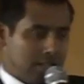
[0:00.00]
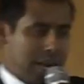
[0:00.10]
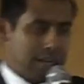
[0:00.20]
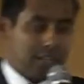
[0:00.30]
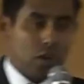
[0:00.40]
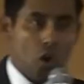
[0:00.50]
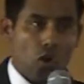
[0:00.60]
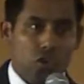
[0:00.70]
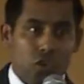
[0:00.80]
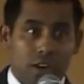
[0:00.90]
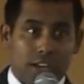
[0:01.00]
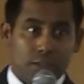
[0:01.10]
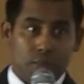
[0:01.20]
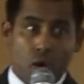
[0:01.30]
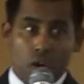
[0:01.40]
started on oxygen,
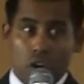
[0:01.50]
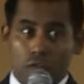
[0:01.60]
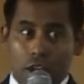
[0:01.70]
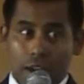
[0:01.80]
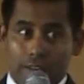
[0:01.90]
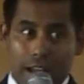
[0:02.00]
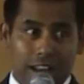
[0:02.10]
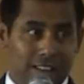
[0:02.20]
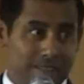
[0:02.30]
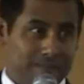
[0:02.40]
responding very well.